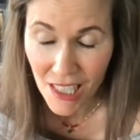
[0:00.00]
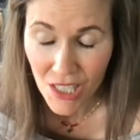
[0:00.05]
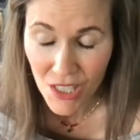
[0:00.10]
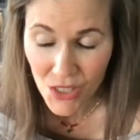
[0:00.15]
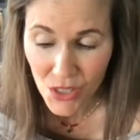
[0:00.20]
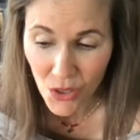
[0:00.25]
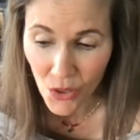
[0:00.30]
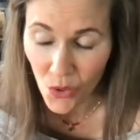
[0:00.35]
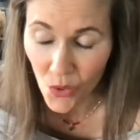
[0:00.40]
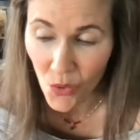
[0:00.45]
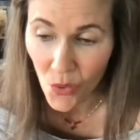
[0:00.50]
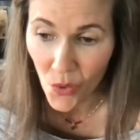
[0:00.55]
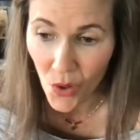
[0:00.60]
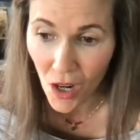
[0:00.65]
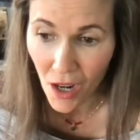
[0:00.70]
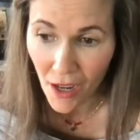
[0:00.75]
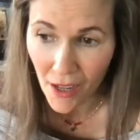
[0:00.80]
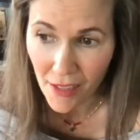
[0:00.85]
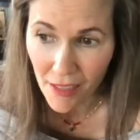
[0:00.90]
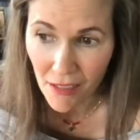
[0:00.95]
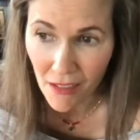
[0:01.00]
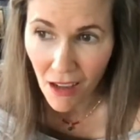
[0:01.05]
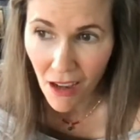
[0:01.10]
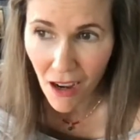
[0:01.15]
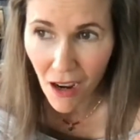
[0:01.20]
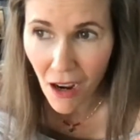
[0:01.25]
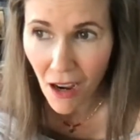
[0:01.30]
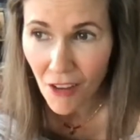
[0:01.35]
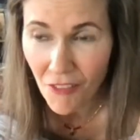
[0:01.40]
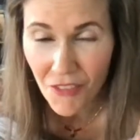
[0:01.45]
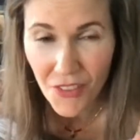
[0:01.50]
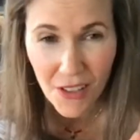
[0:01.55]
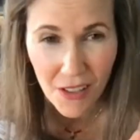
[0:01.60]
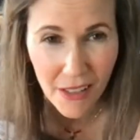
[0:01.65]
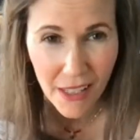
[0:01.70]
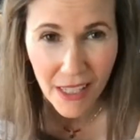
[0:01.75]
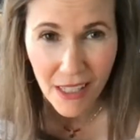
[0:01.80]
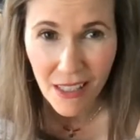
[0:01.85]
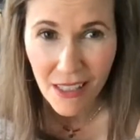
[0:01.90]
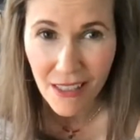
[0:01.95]
So I feel
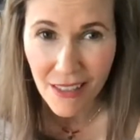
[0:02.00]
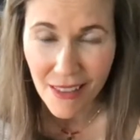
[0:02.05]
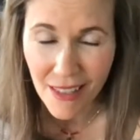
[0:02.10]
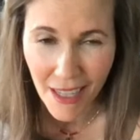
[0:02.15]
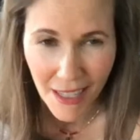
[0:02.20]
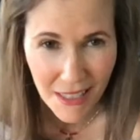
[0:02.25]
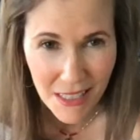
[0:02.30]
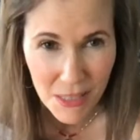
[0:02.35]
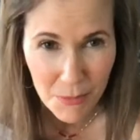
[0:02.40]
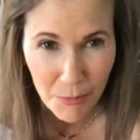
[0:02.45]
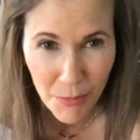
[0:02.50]
like that's